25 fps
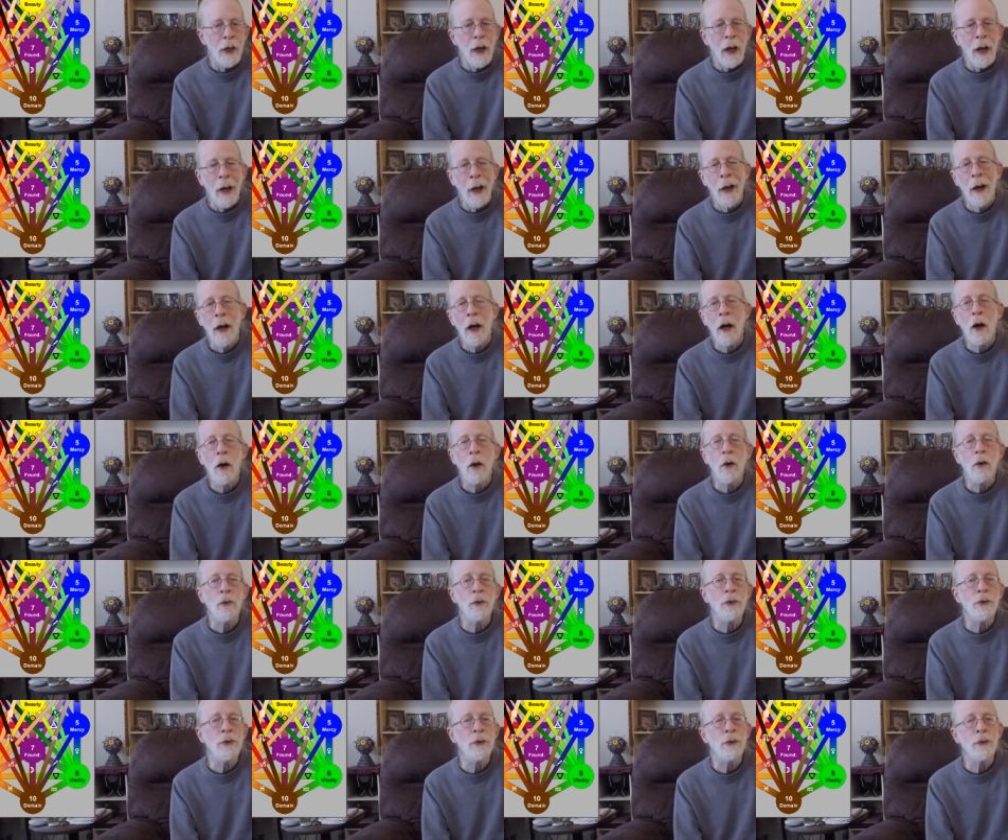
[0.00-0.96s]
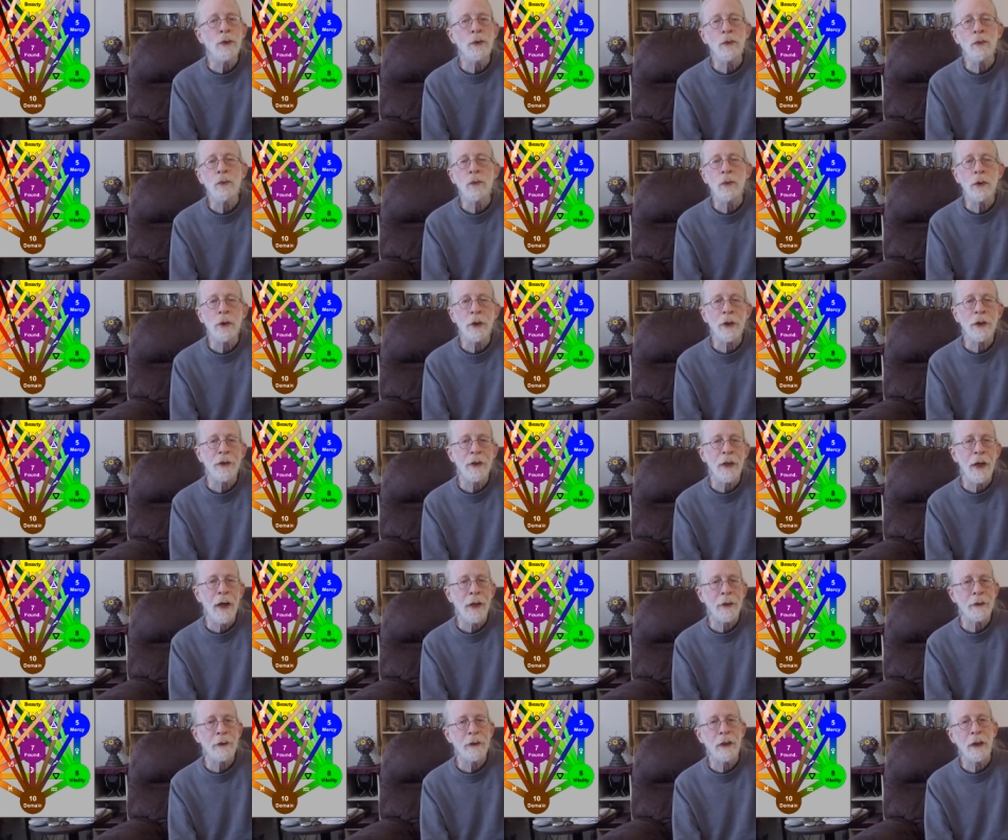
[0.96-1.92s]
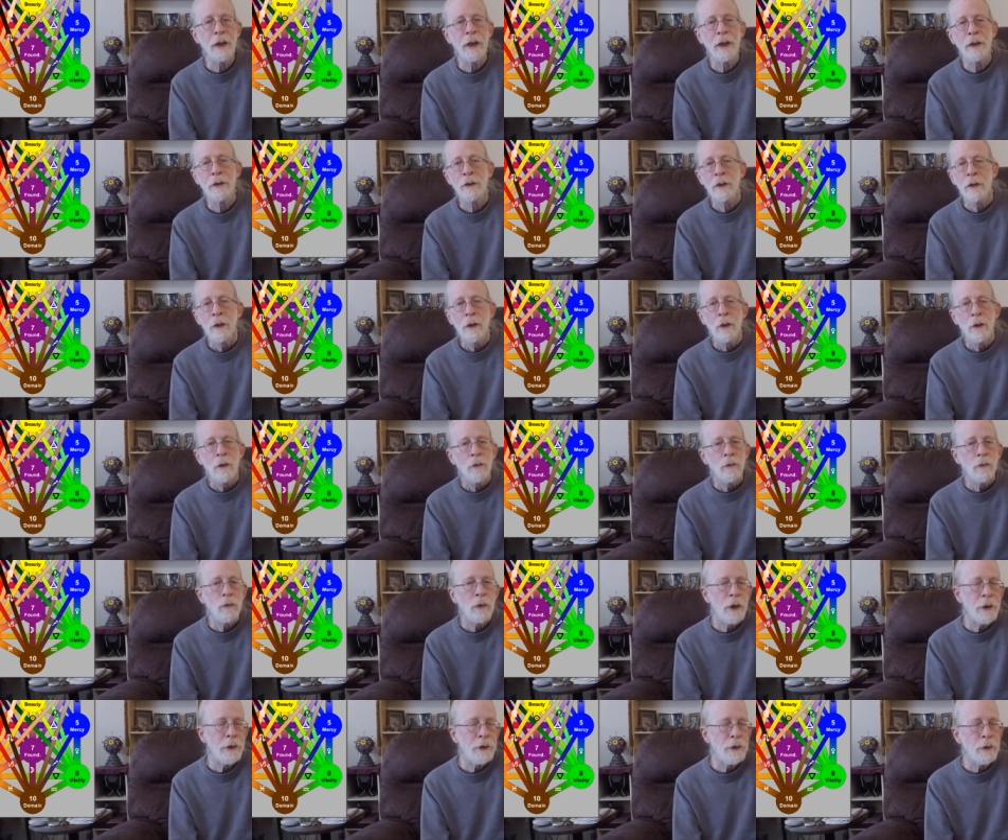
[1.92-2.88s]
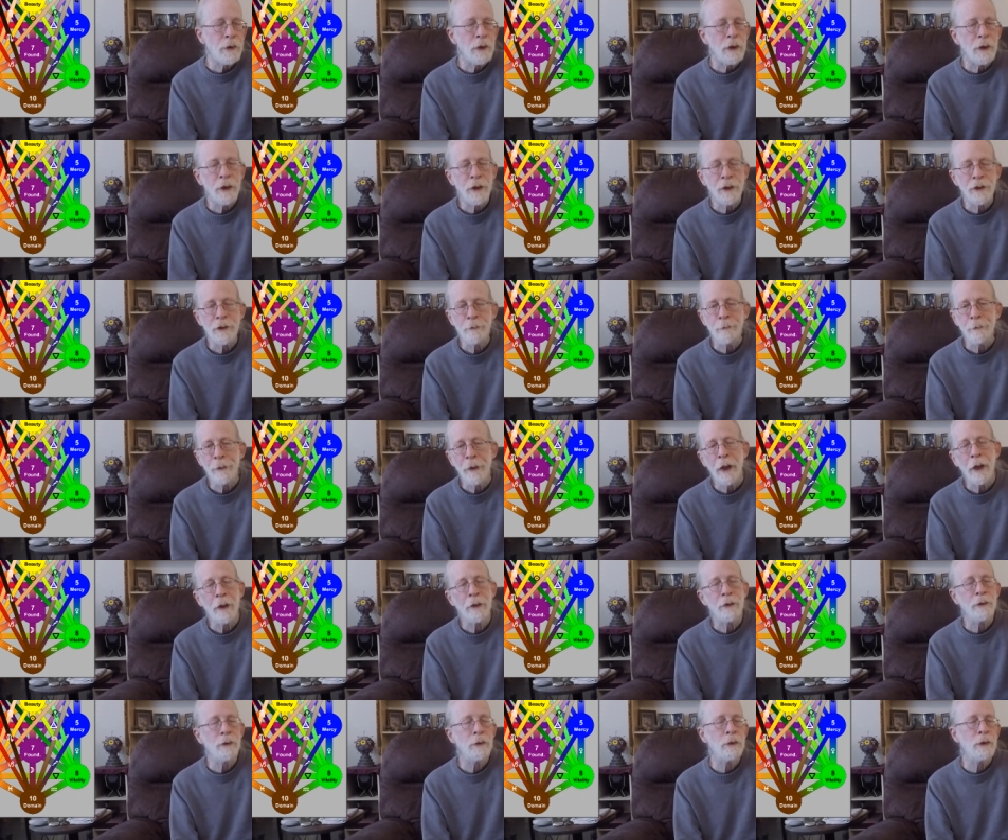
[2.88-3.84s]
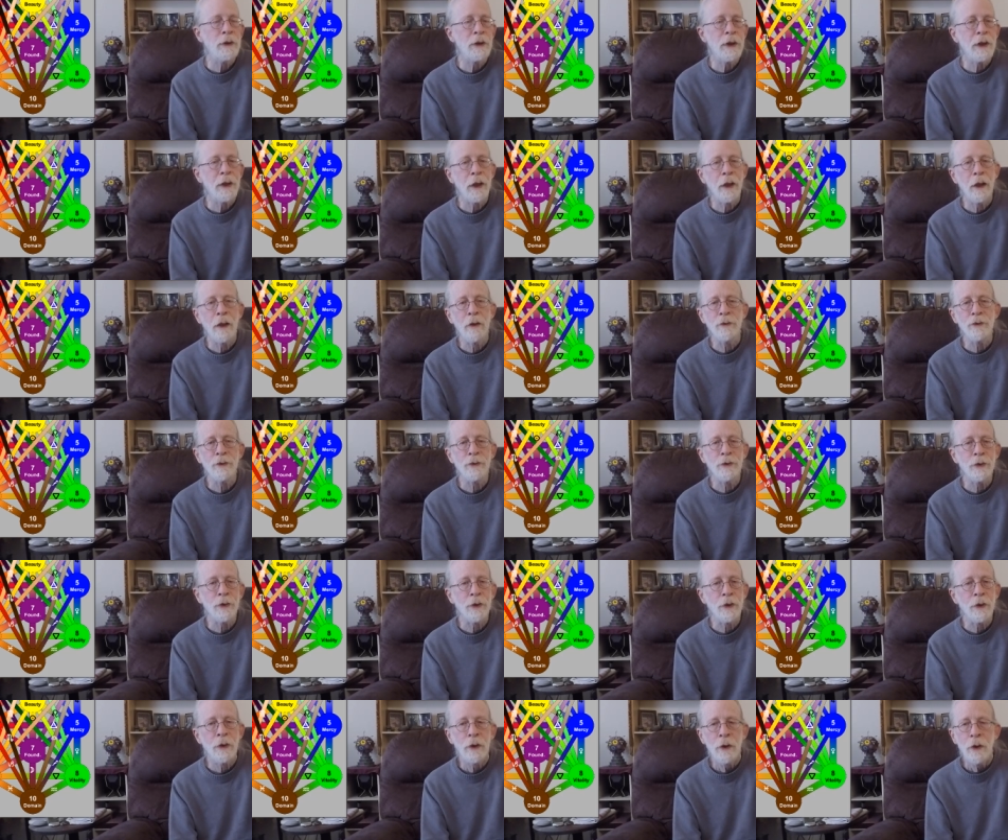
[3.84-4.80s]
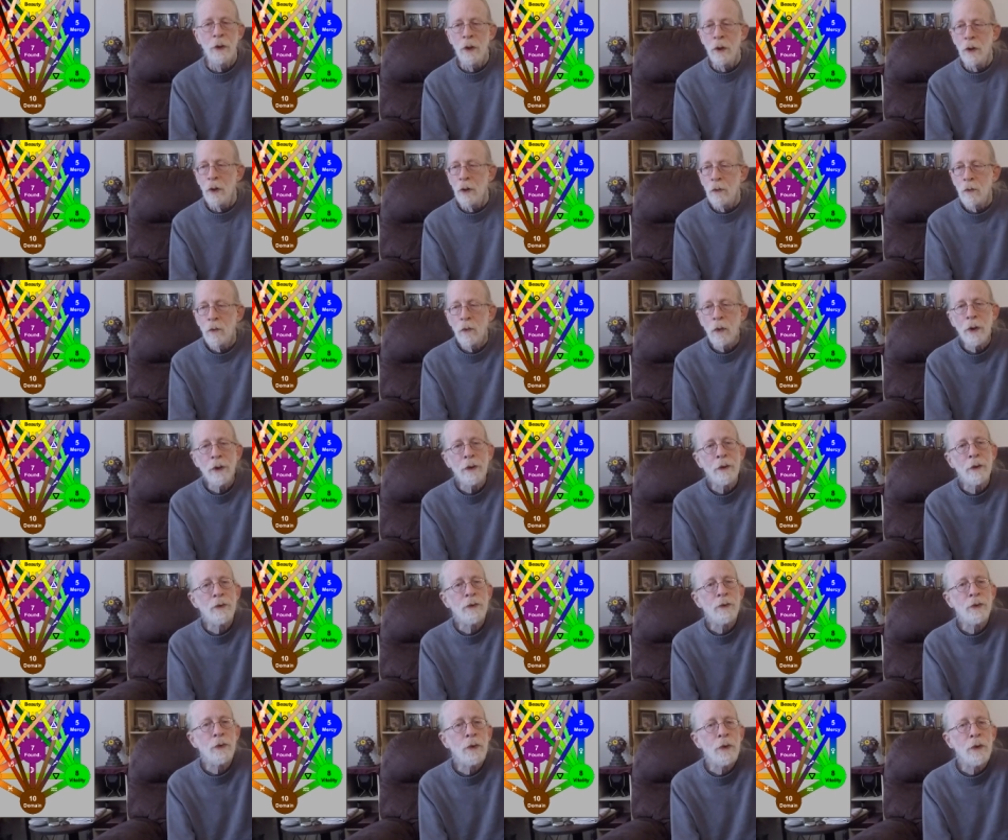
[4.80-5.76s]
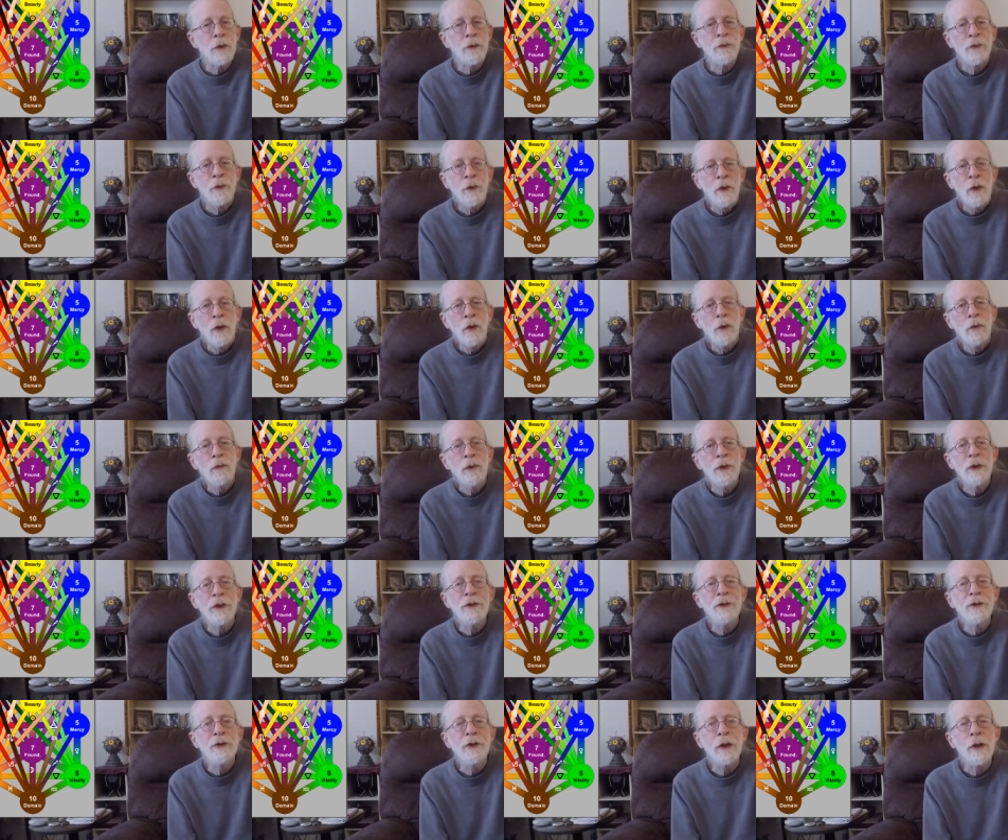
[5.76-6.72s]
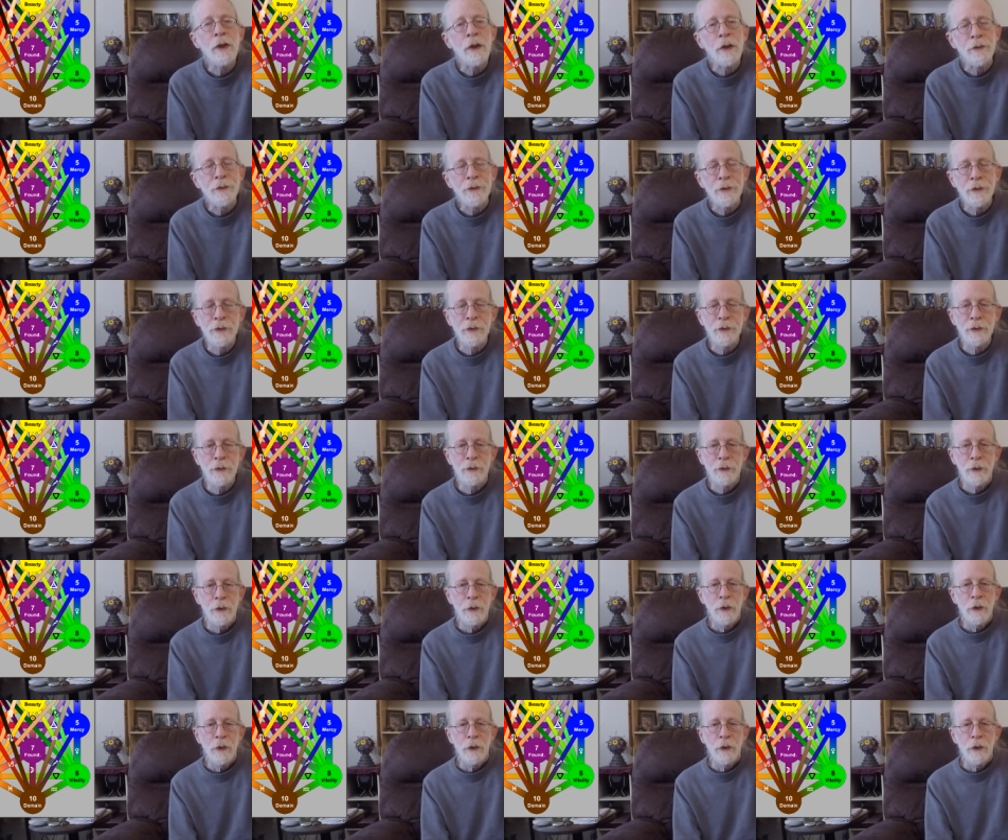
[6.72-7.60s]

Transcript: how you work that gate, what you can expect to encounter, what sort of results,